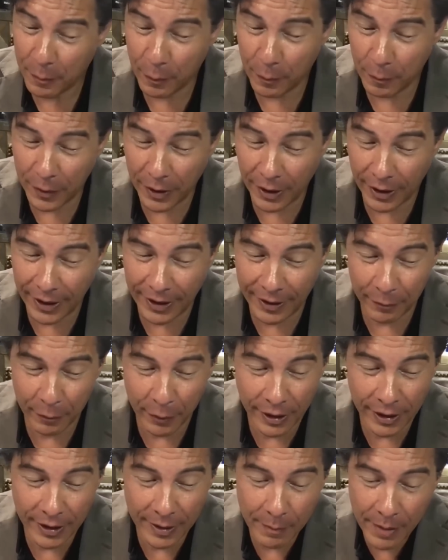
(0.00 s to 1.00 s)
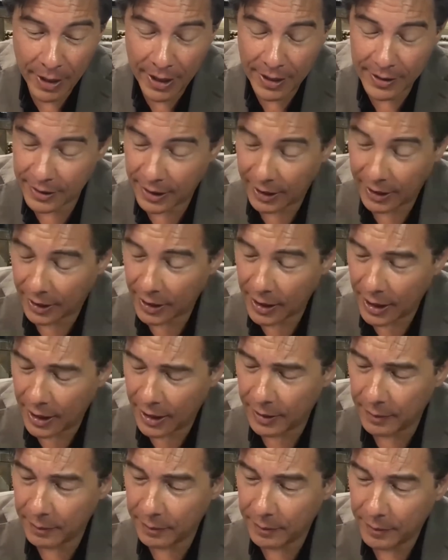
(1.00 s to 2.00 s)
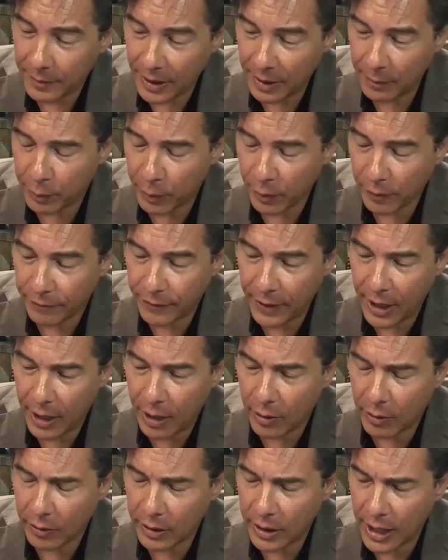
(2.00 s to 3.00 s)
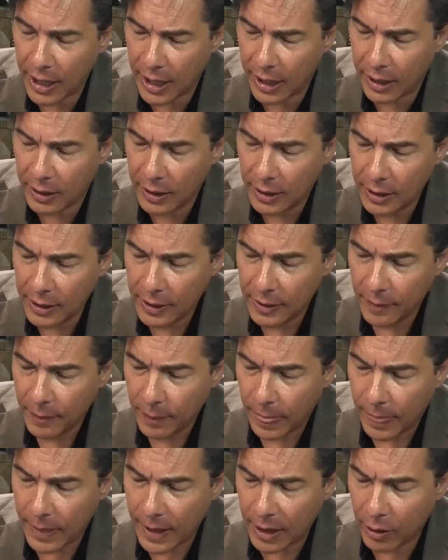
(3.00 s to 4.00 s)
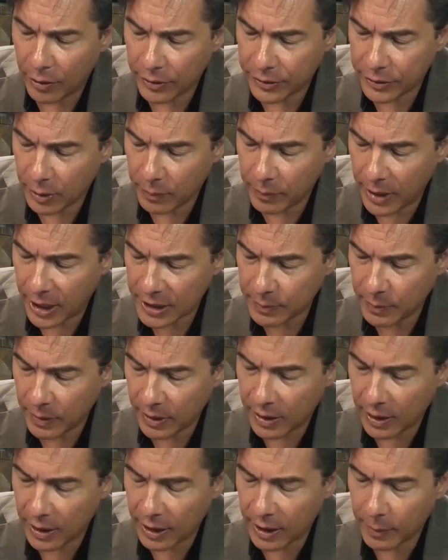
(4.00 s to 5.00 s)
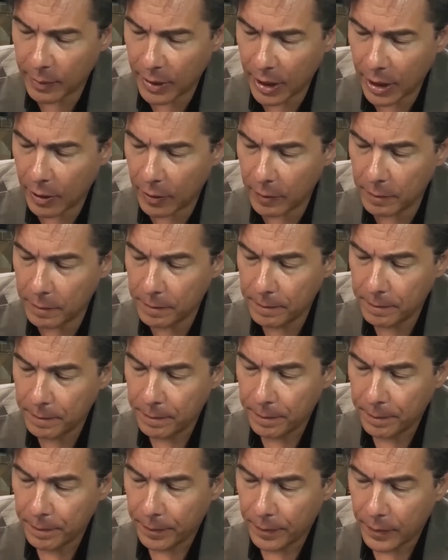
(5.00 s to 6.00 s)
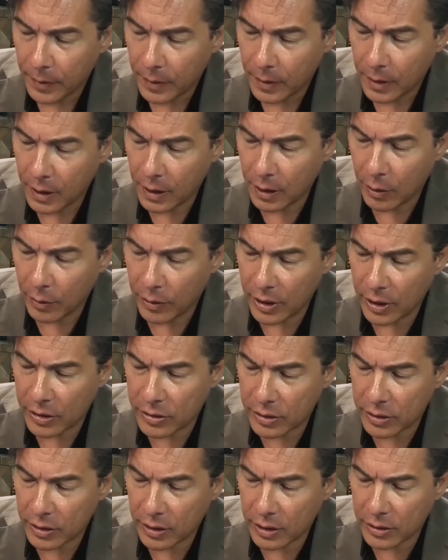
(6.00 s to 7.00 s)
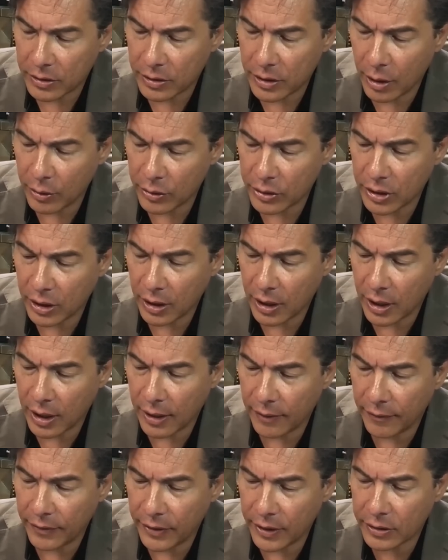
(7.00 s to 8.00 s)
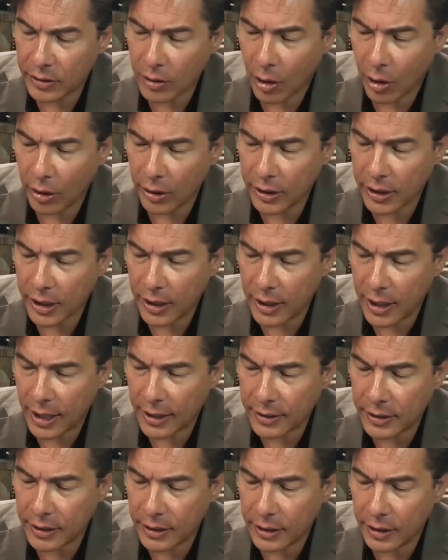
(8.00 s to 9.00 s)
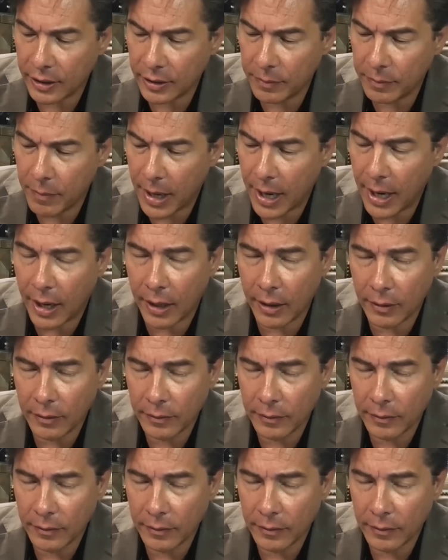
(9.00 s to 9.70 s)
really, really amazing and profound. And that also makes me think about, this notion of this heart connected man,